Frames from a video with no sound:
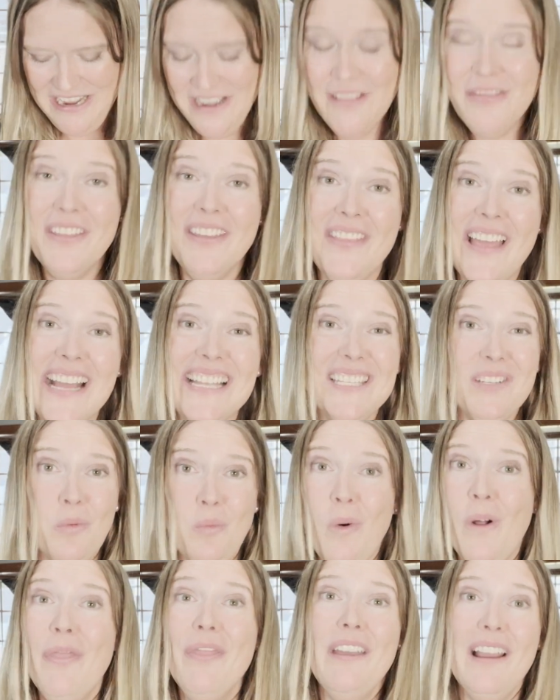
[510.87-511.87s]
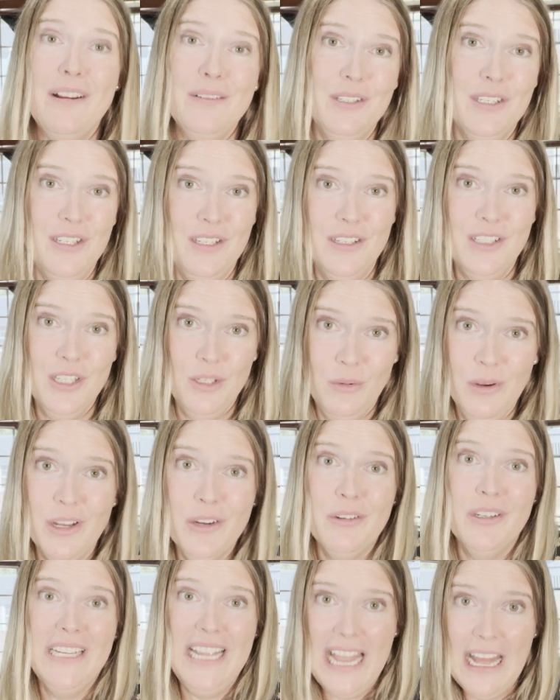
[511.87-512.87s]
then that's
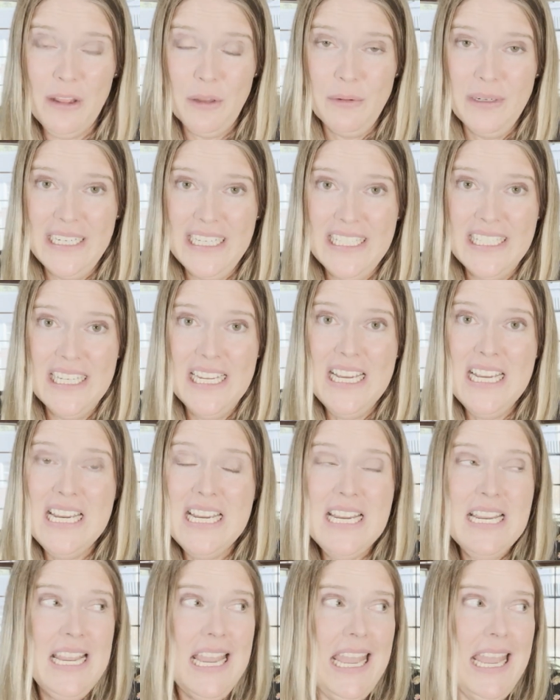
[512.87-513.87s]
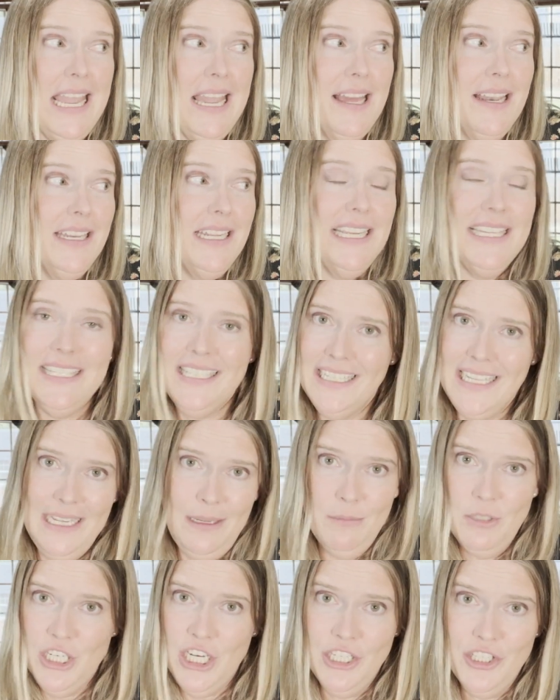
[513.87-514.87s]
1,200 calories and it's a game
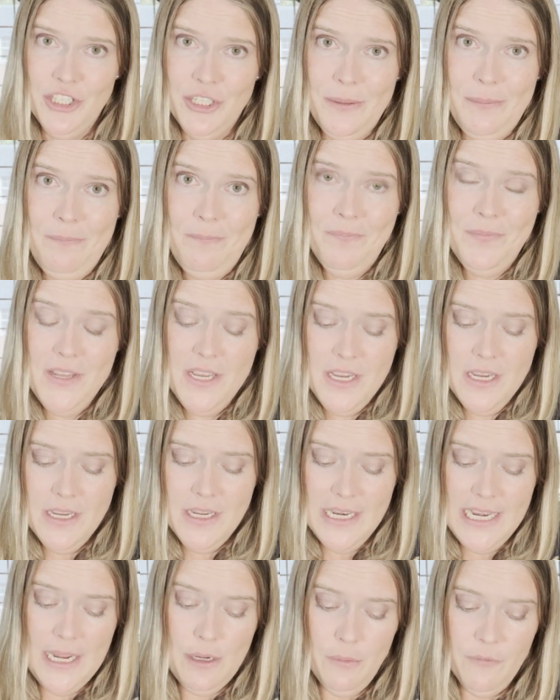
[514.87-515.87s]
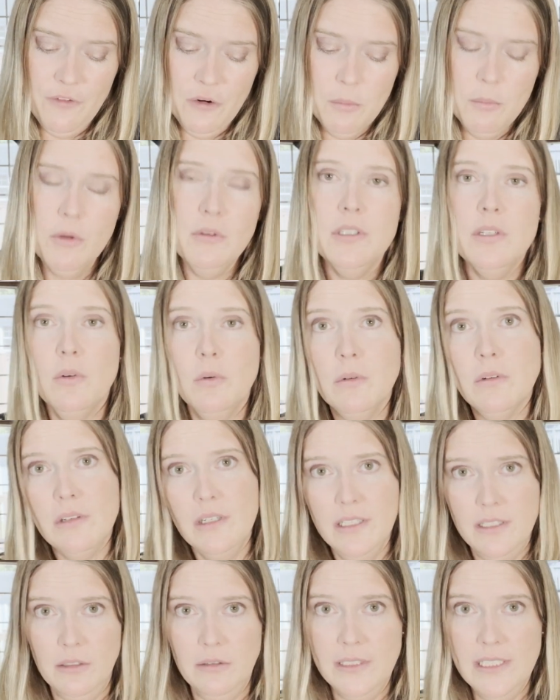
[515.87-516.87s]
changer. Now, for most older
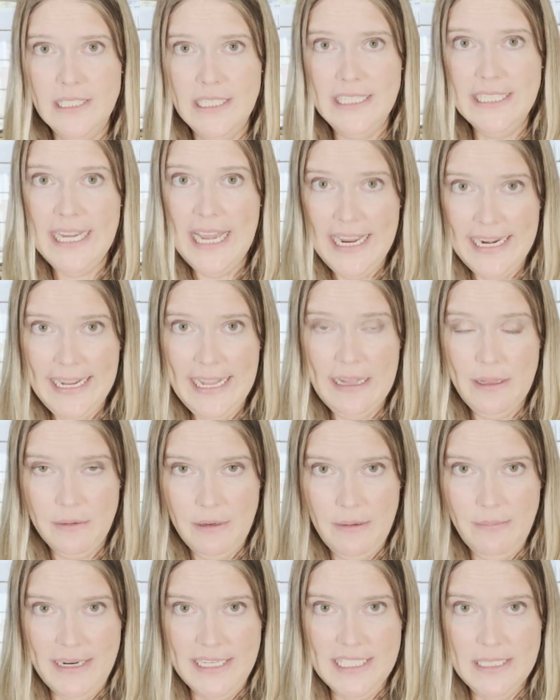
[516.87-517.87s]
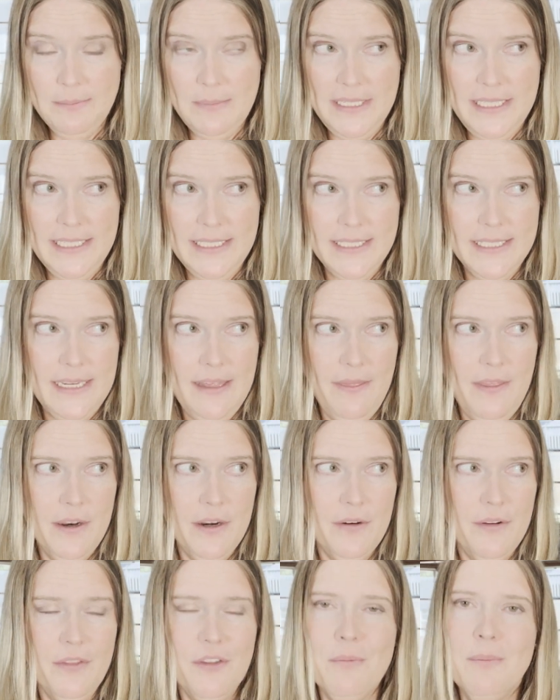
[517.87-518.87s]
adults, these high calorie recipes,
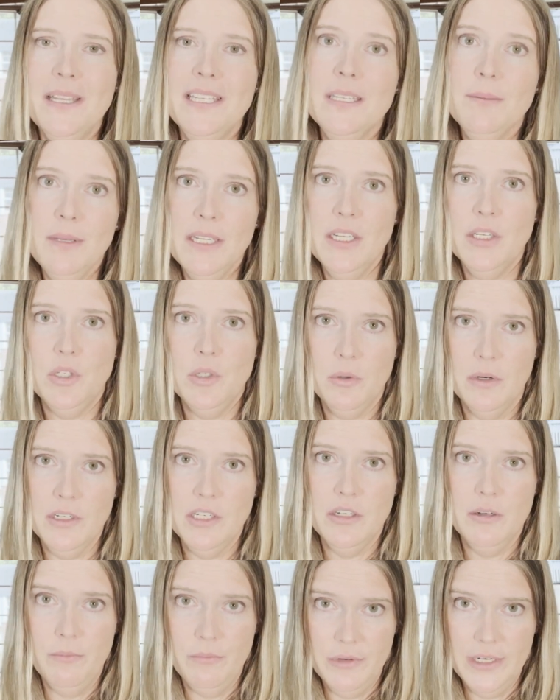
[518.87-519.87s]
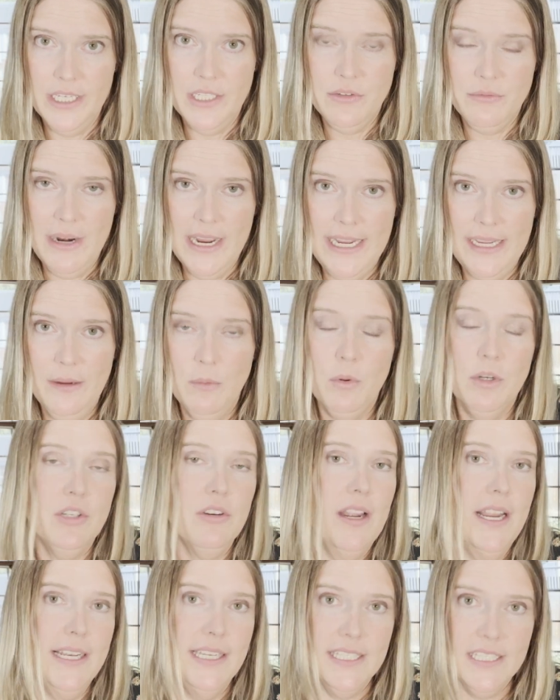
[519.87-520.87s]
they're meant to be a short-term bridge, right? We're
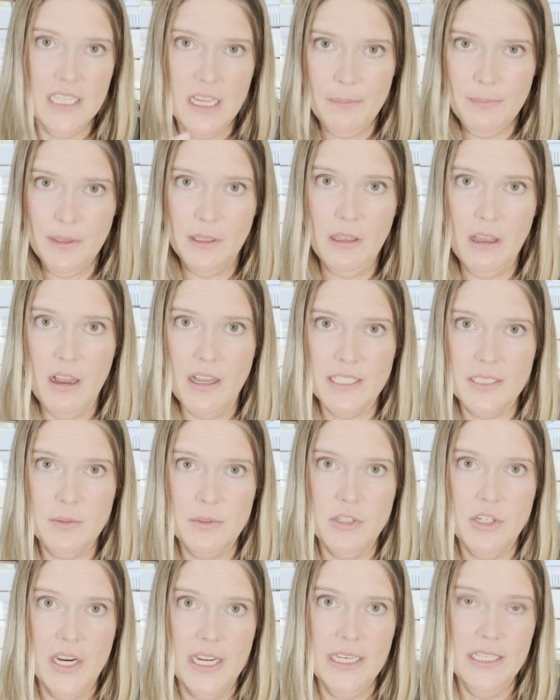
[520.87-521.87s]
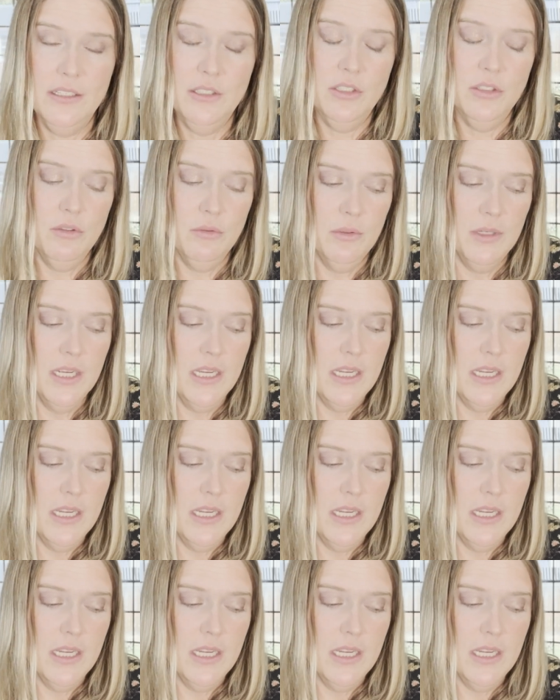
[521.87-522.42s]
trying to stop the loss. We're trying to